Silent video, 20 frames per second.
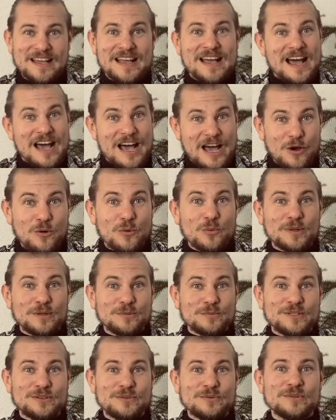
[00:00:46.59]
How will
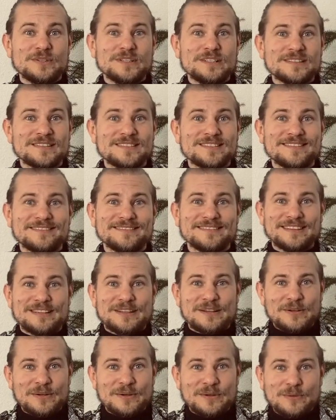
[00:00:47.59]
we do this?
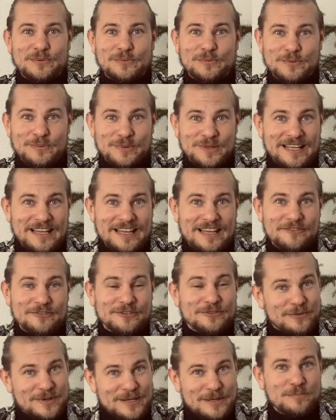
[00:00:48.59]
We will have a
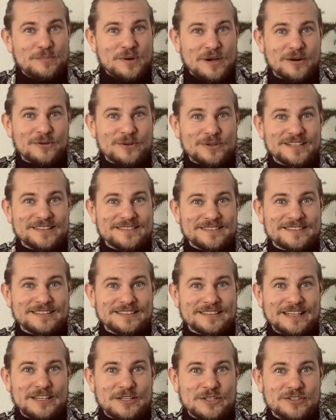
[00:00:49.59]
wind-powered
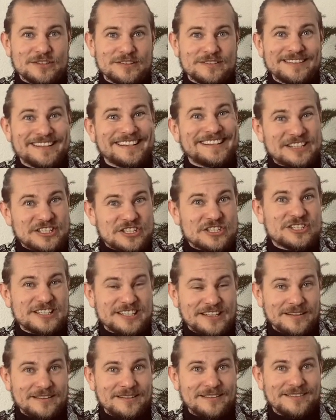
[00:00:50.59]
installation, a
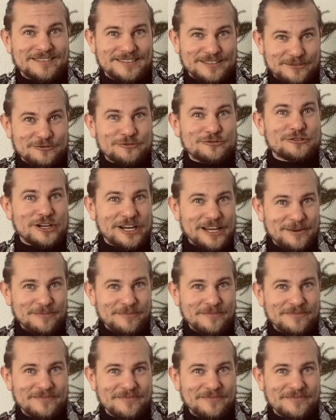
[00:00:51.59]
Gestell, a frame,